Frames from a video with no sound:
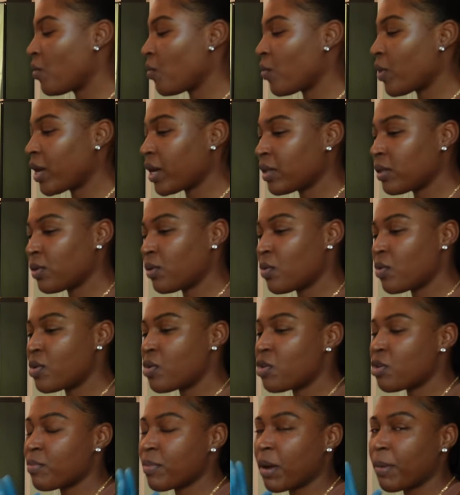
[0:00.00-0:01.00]
regular
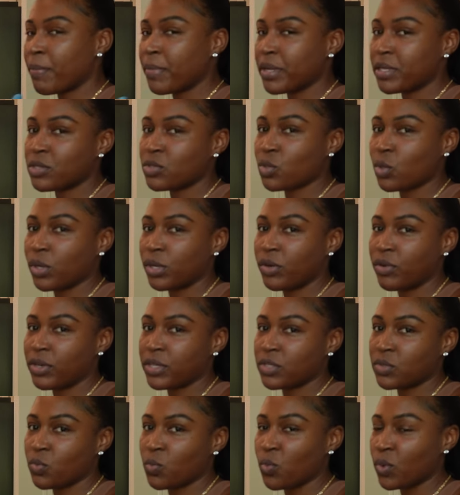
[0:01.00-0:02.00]
oil and my men's oil is